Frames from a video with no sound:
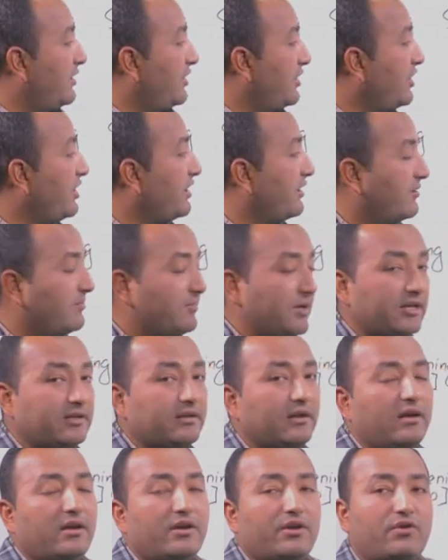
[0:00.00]
here,
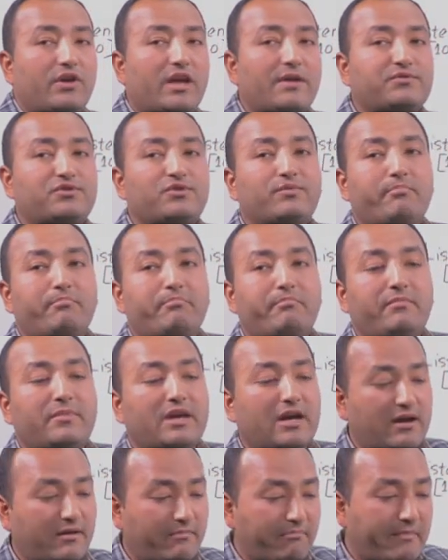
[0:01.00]
but you have to
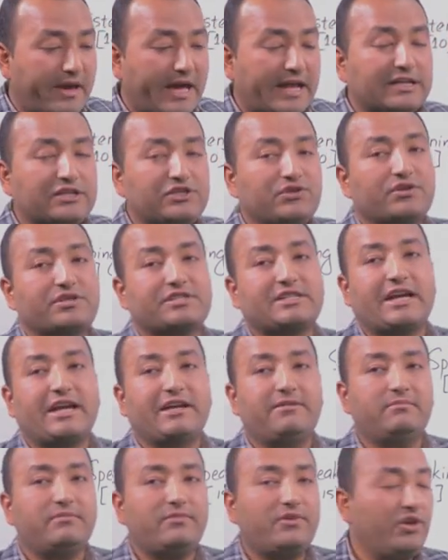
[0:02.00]
manage your
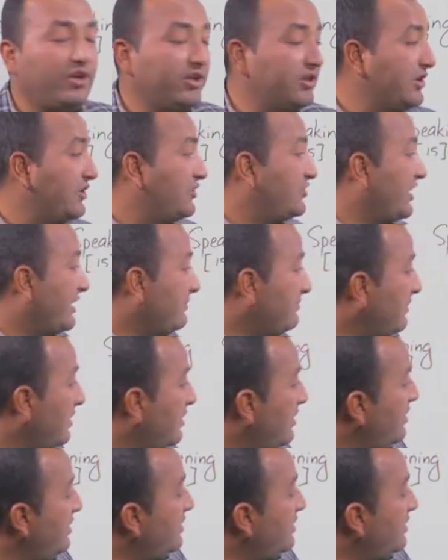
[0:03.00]
time in the exam.